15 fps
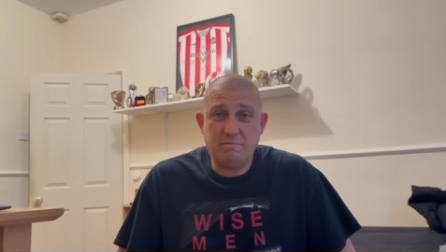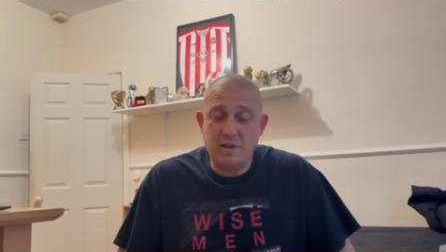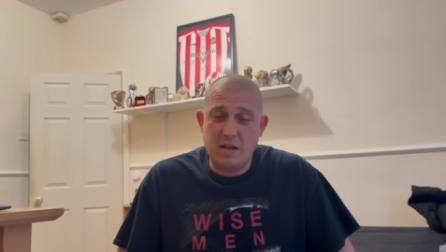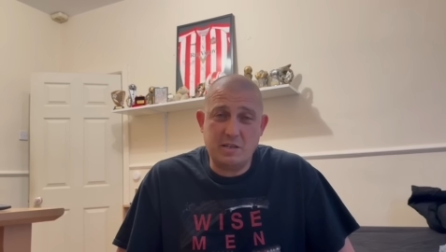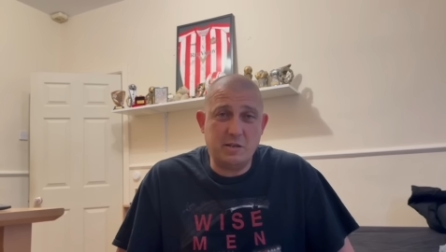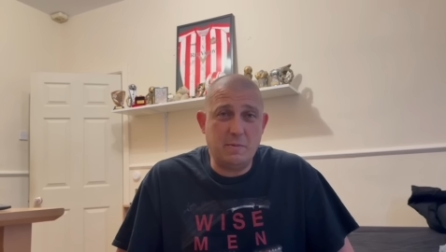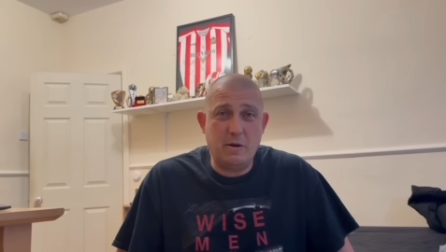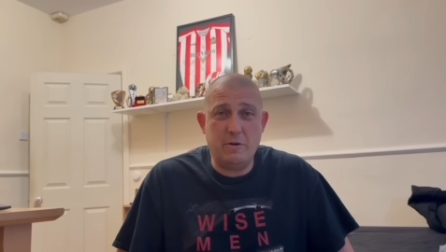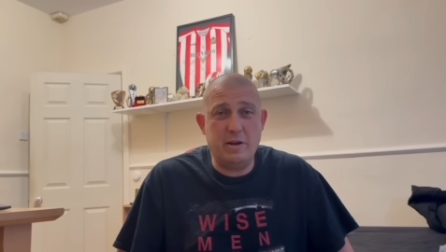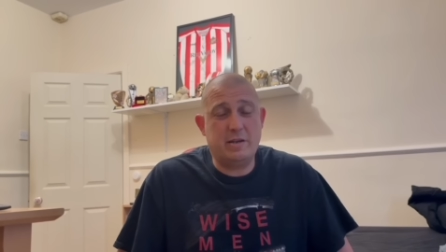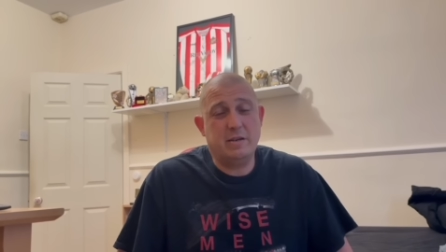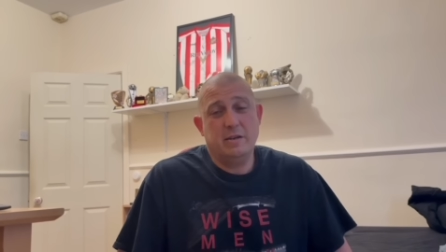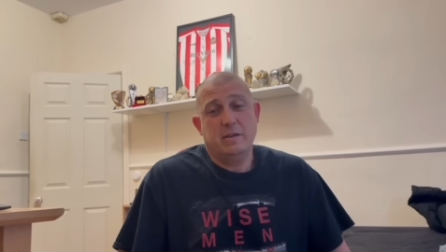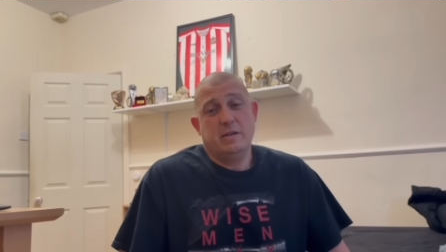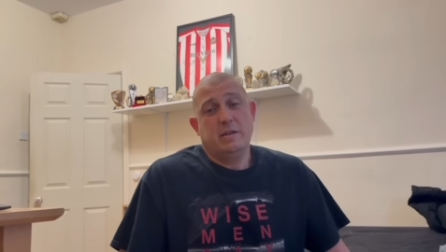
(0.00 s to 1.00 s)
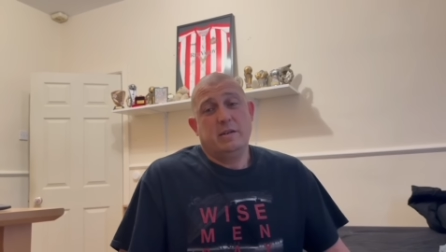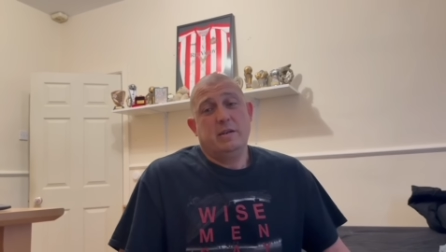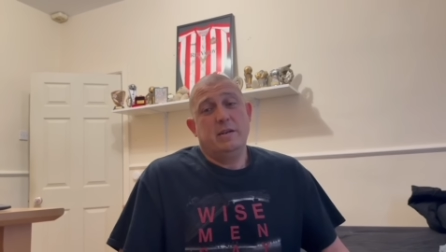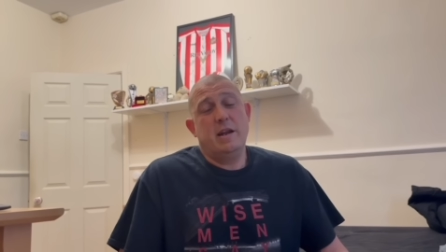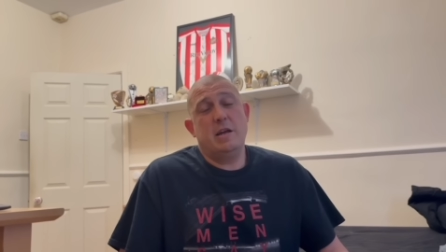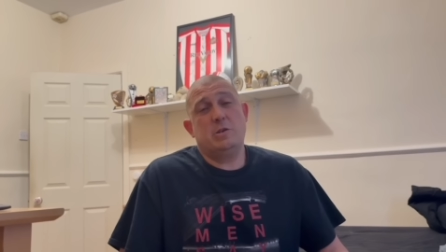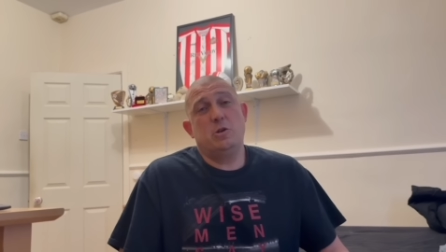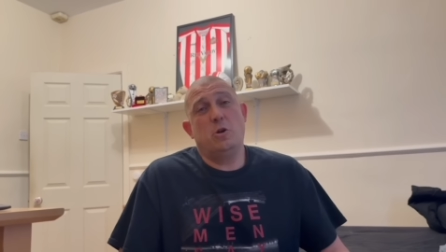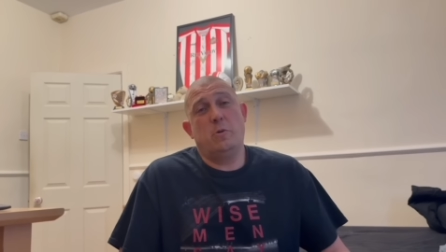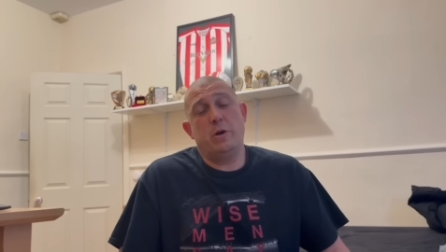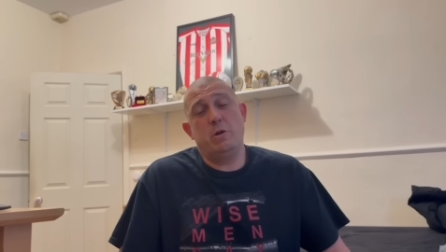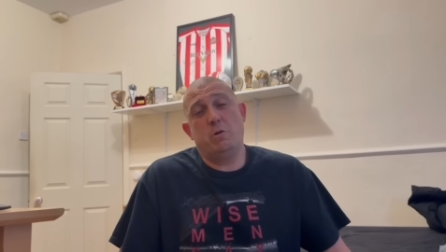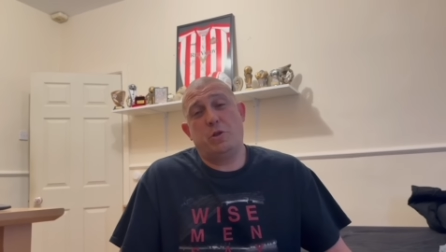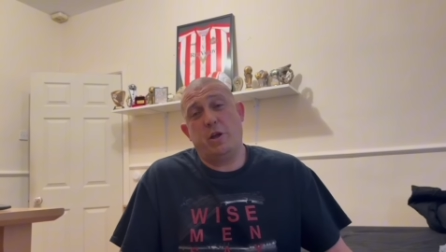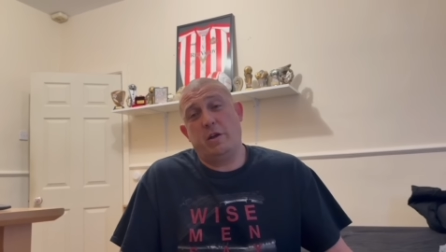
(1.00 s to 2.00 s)
That's about it. Let us know what
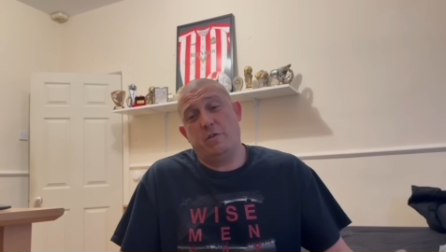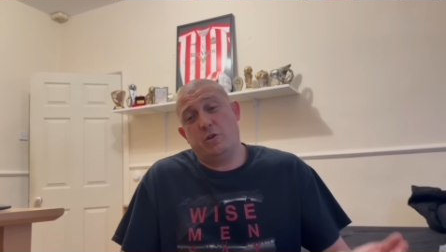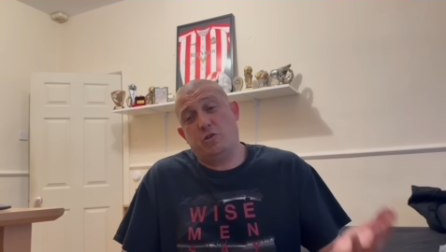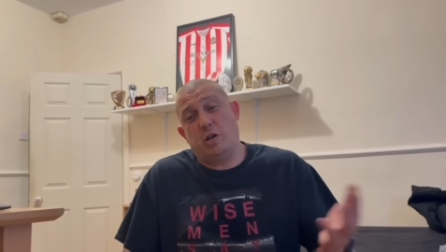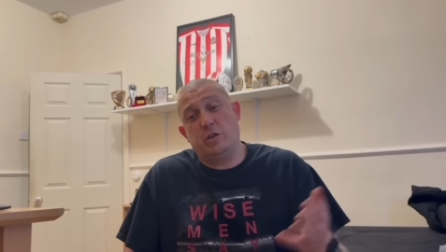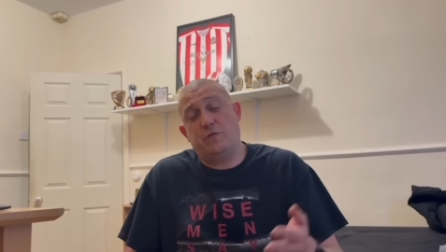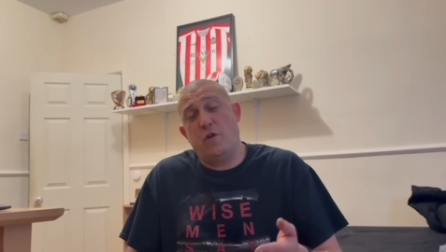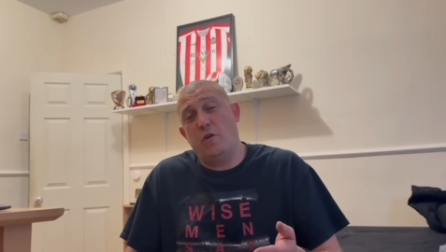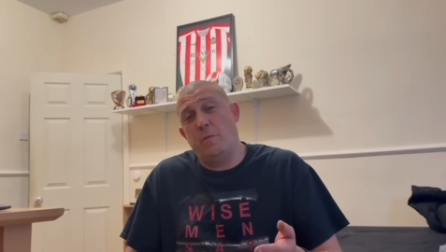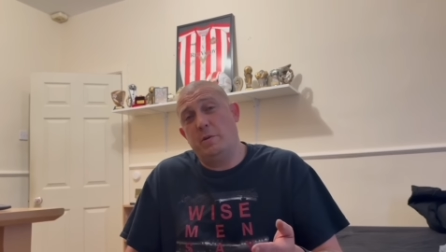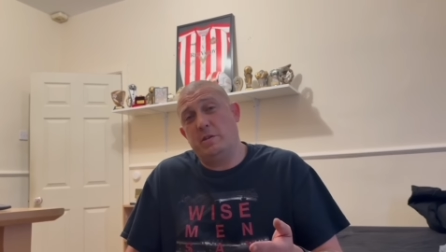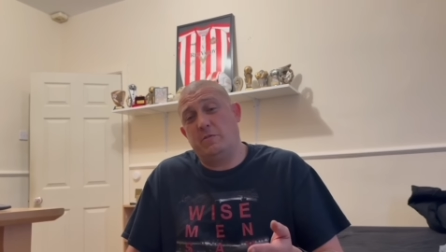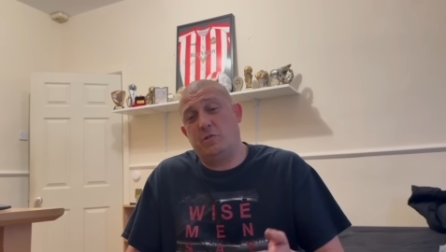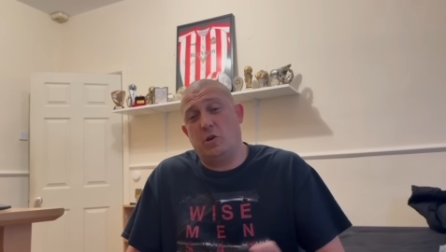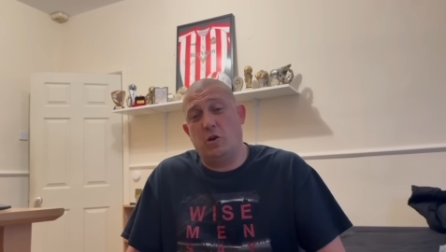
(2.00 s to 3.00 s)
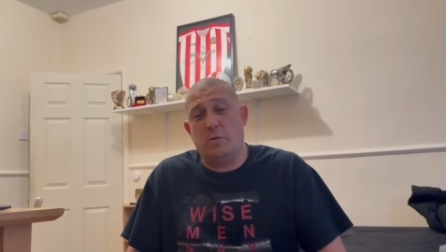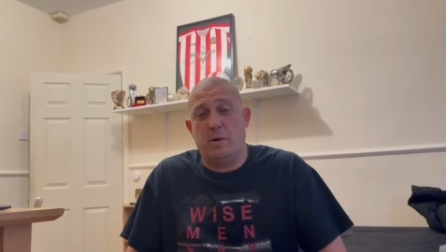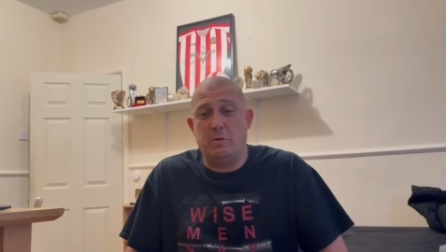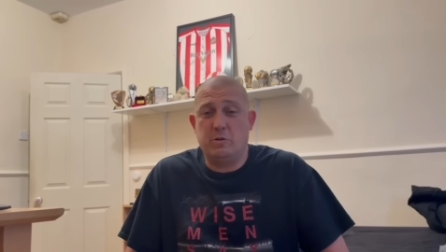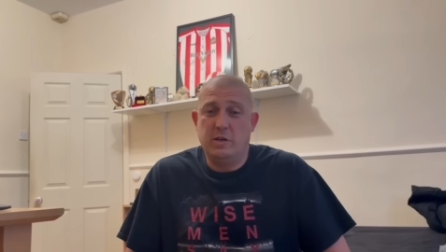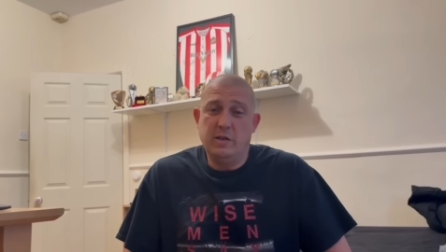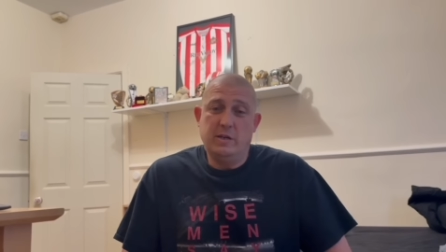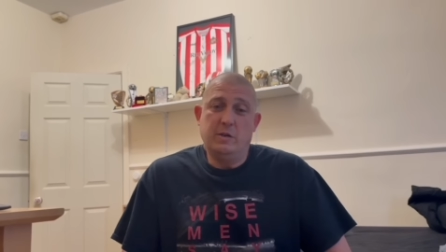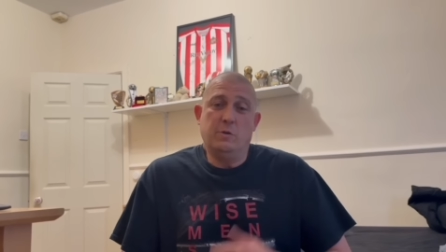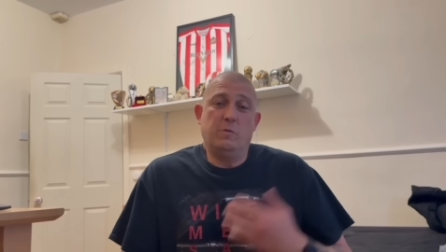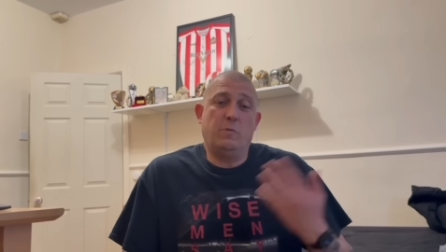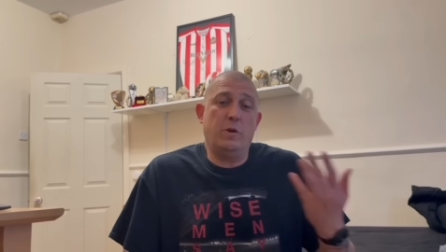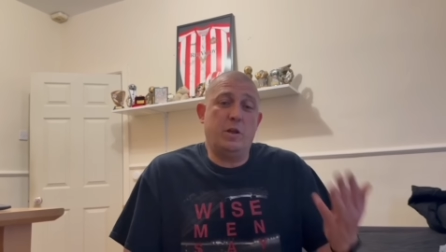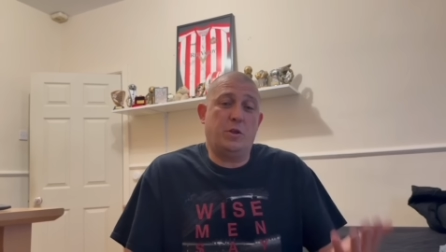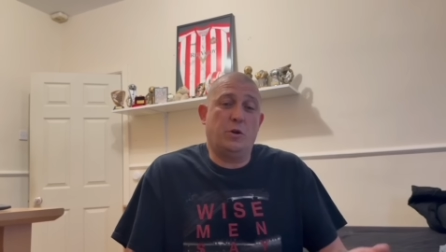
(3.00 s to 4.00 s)
you think of the transfer rumours I've talked about,
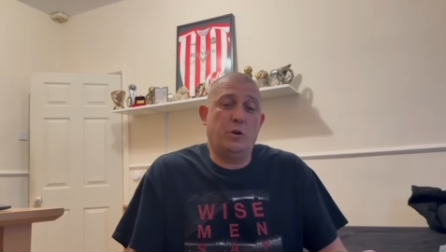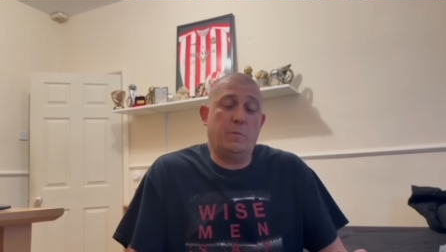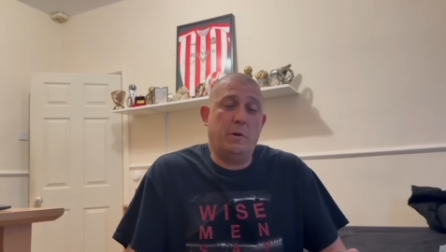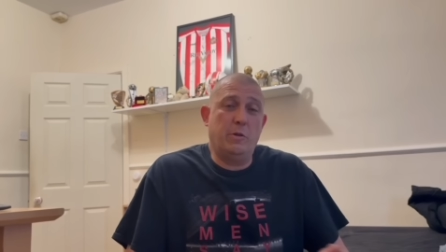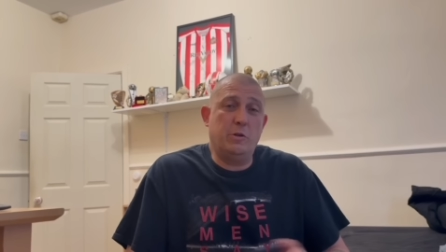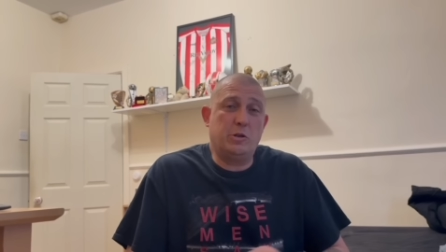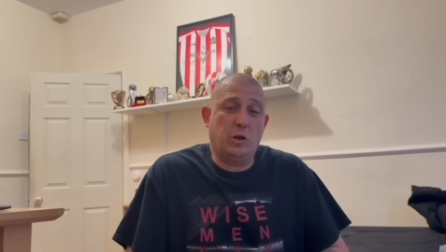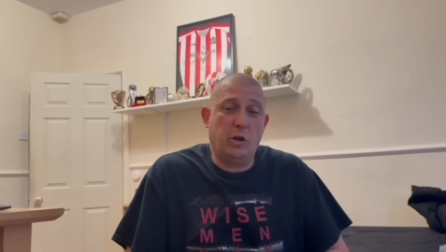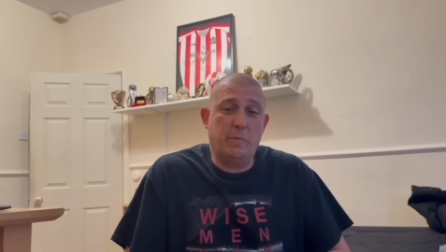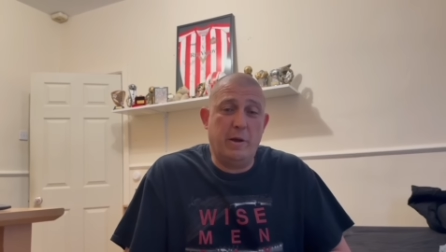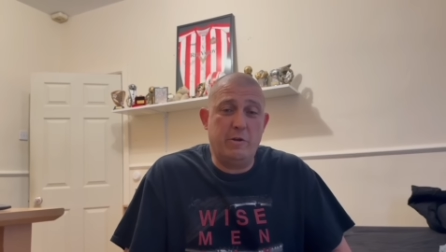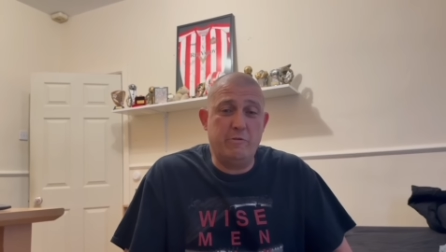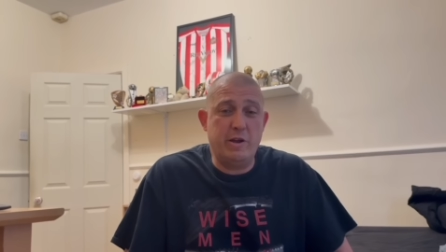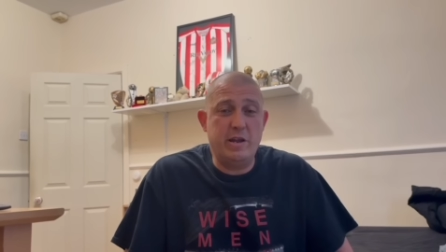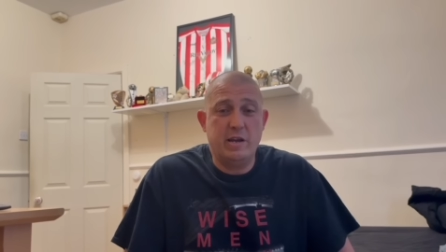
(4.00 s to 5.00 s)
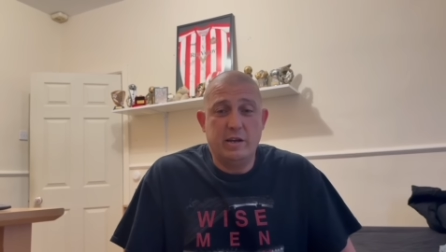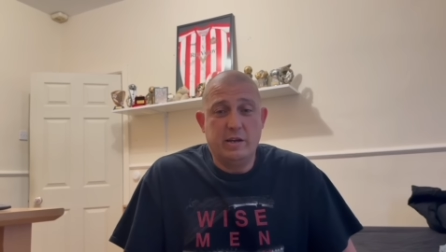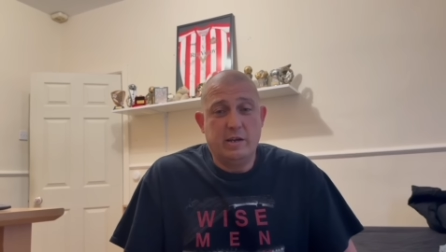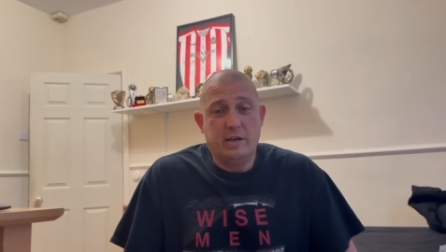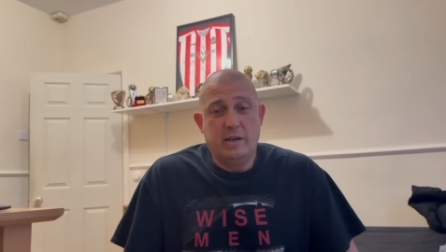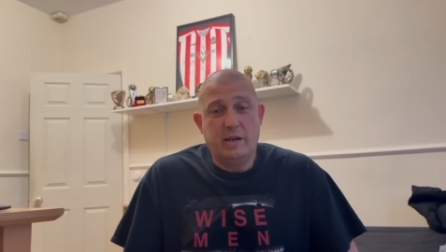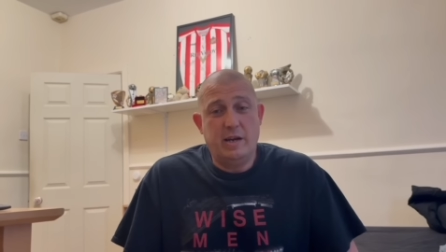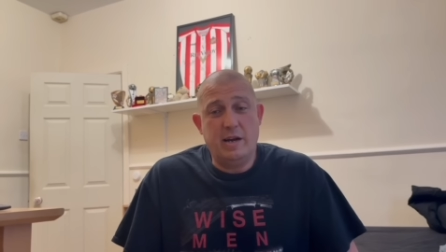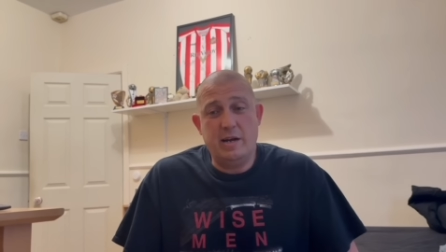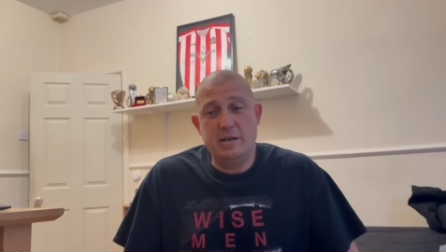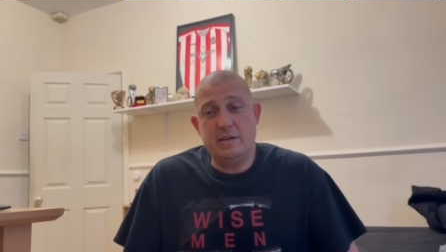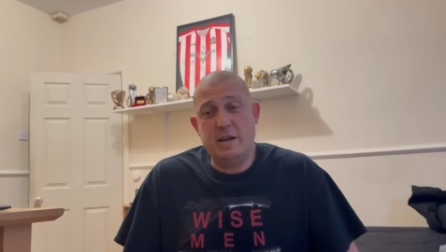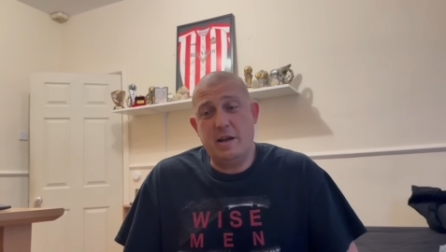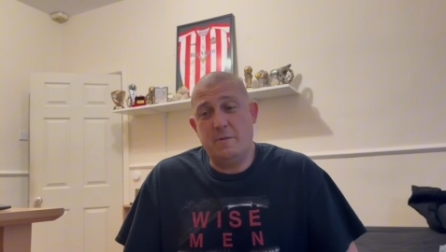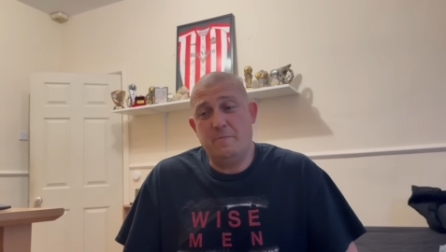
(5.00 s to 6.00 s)
what you thought about the documentary,
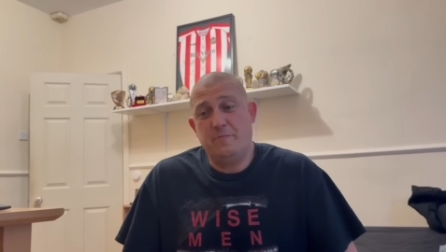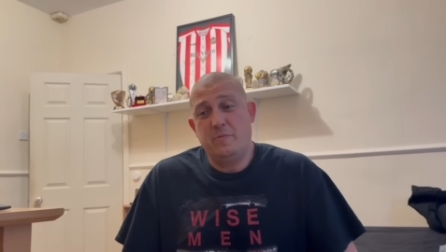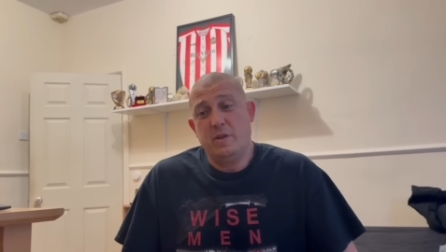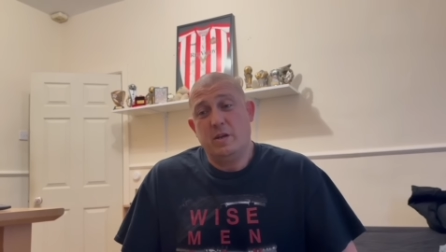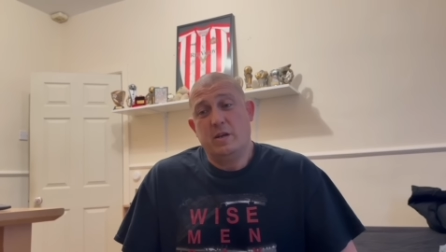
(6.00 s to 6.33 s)
and